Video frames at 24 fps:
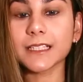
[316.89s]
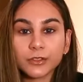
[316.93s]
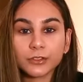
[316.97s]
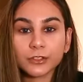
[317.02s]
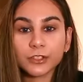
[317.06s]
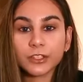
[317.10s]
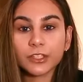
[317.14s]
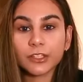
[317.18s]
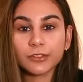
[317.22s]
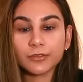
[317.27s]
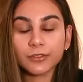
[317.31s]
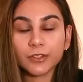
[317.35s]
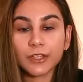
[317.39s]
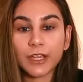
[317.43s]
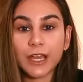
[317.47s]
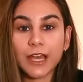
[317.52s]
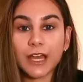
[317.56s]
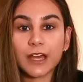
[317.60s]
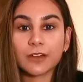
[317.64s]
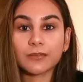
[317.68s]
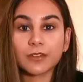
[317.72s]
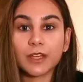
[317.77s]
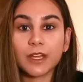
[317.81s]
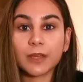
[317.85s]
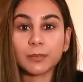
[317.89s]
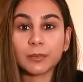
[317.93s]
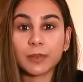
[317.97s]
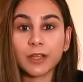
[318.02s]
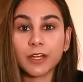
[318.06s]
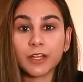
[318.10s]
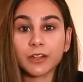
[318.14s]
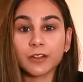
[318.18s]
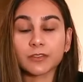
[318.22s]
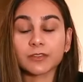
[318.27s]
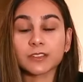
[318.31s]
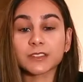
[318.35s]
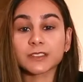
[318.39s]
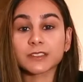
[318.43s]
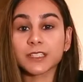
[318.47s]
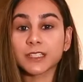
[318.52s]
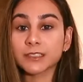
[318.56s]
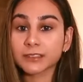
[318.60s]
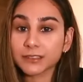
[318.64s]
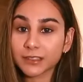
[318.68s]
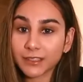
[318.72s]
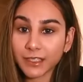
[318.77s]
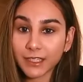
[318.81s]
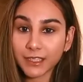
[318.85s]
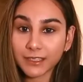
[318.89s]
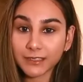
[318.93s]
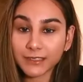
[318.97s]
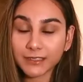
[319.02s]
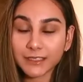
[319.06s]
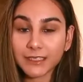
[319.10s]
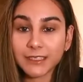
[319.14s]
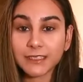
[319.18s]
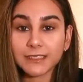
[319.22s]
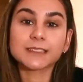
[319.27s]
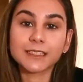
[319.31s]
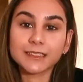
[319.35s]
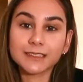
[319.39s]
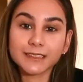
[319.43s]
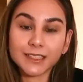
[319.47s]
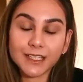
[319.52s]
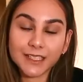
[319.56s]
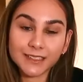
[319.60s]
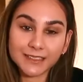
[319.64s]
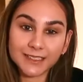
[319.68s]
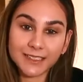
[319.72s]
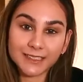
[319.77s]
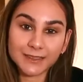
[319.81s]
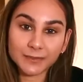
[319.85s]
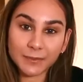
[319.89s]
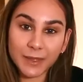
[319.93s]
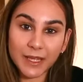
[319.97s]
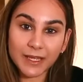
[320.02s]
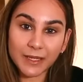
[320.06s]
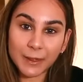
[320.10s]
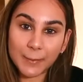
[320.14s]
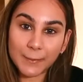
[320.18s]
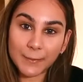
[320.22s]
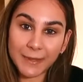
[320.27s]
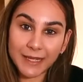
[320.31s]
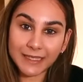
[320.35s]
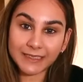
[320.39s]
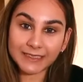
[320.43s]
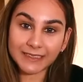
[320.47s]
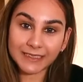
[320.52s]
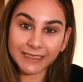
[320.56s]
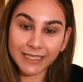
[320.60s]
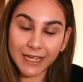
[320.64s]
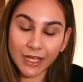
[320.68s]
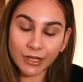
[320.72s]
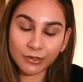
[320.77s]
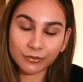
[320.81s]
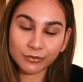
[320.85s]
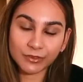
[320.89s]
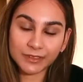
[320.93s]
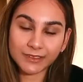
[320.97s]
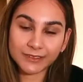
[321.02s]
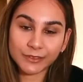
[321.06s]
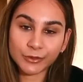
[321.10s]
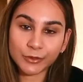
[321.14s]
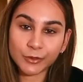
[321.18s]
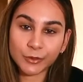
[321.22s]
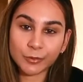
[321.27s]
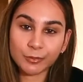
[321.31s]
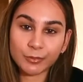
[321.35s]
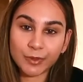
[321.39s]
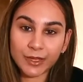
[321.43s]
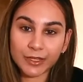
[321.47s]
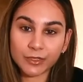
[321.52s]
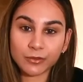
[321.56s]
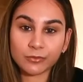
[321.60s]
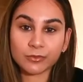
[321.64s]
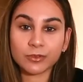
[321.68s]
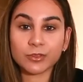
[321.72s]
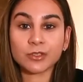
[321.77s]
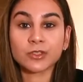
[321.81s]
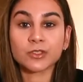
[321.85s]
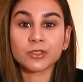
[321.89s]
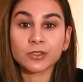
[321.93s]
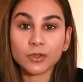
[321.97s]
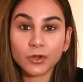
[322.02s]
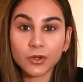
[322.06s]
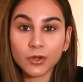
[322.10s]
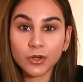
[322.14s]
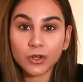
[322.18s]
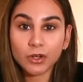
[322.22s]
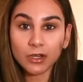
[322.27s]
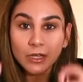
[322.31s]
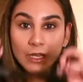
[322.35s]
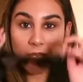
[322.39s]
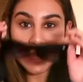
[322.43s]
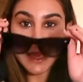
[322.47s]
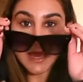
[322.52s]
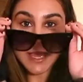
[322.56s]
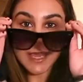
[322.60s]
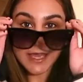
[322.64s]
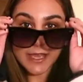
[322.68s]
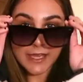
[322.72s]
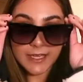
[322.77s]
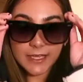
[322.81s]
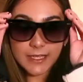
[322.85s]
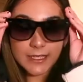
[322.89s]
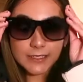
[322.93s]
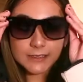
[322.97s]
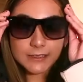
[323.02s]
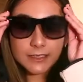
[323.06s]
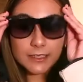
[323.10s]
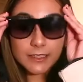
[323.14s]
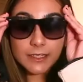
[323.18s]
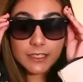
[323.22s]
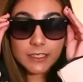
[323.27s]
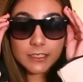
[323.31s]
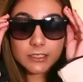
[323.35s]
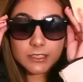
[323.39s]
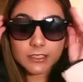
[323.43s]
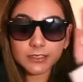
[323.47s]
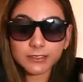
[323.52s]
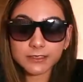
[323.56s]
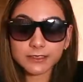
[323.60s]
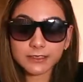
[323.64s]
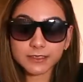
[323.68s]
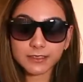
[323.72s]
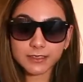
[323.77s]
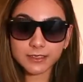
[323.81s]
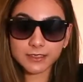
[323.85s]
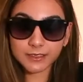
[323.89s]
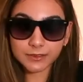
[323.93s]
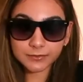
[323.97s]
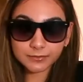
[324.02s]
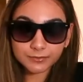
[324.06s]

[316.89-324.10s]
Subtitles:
Also, if you have a pair of sunglasses, sunglasses make basic outfits look better for sure, and they just